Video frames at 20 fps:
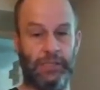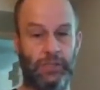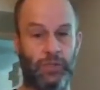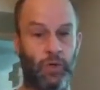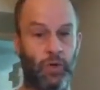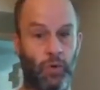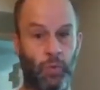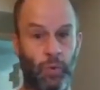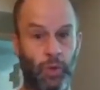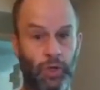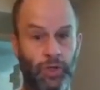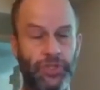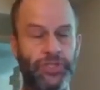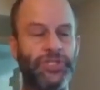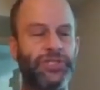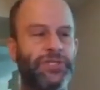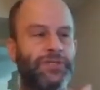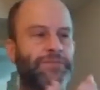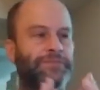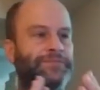or
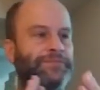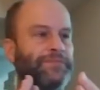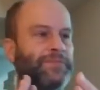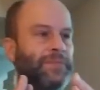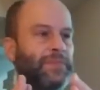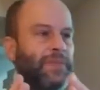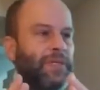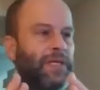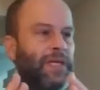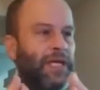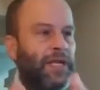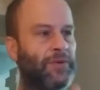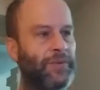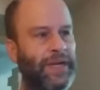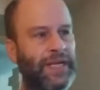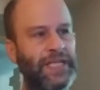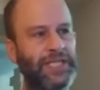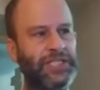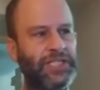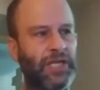worse, in a
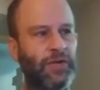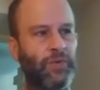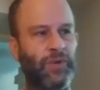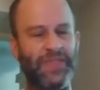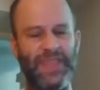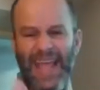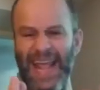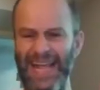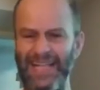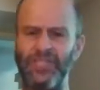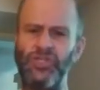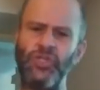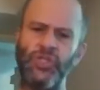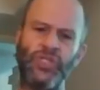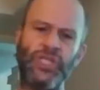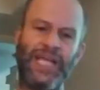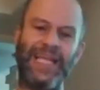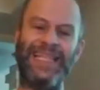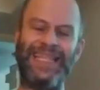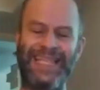religion with
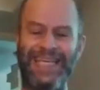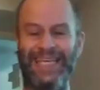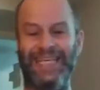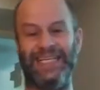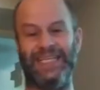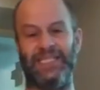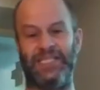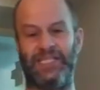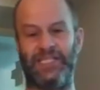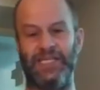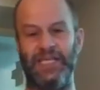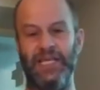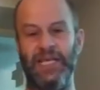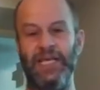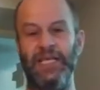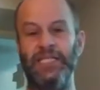answers like these